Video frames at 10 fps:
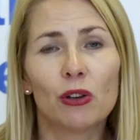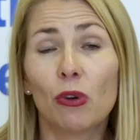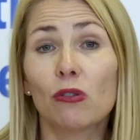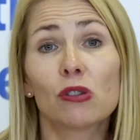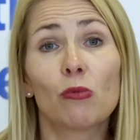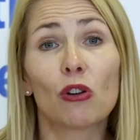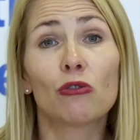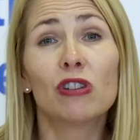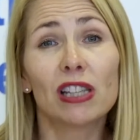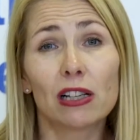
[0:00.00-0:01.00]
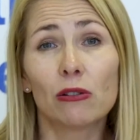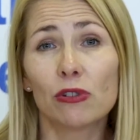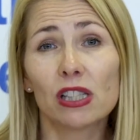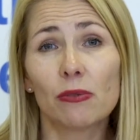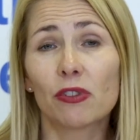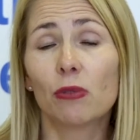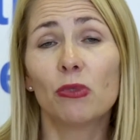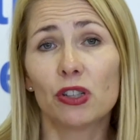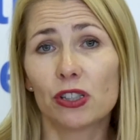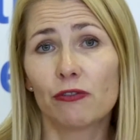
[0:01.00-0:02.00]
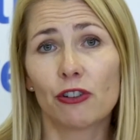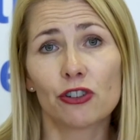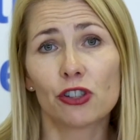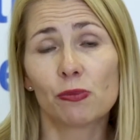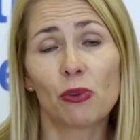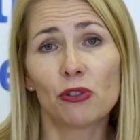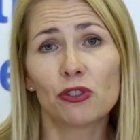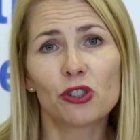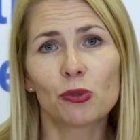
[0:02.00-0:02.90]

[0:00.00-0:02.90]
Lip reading: We also work really closely with community first responders.